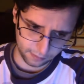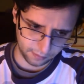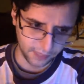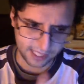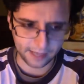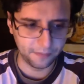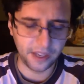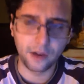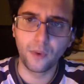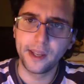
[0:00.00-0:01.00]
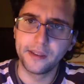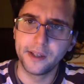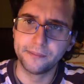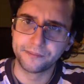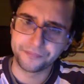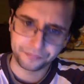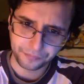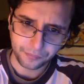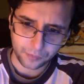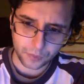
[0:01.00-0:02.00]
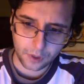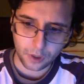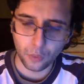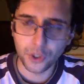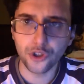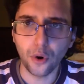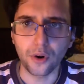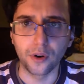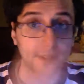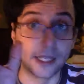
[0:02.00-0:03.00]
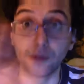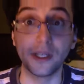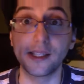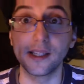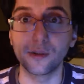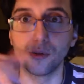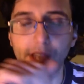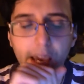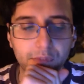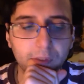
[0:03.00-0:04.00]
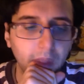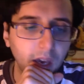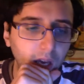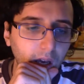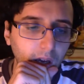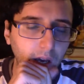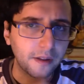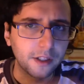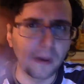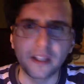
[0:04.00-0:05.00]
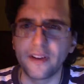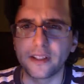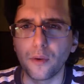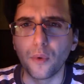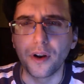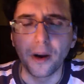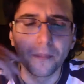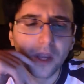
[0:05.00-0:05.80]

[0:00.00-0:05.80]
The same thing with Joker. They don't exist, those games. Despite the fact that they were there.